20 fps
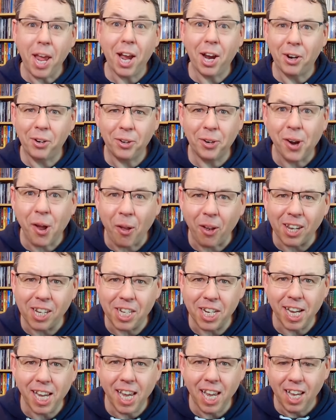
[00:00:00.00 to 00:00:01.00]

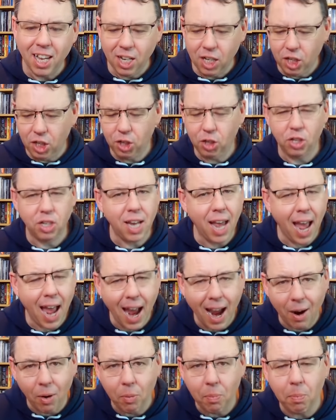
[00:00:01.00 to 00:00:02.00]
chronology, just
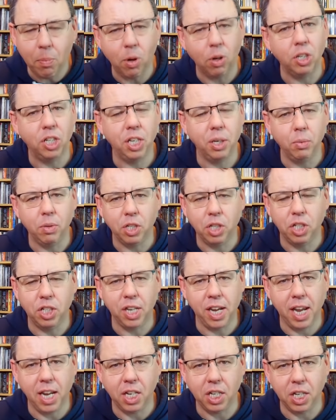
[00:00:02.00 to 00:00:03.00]
how much he was
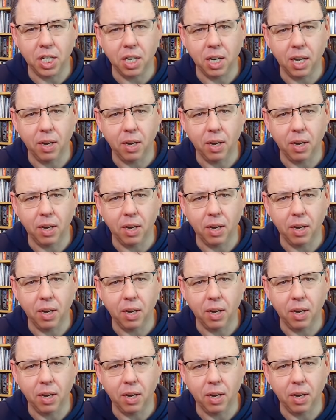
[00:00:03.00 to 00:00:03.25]
changing.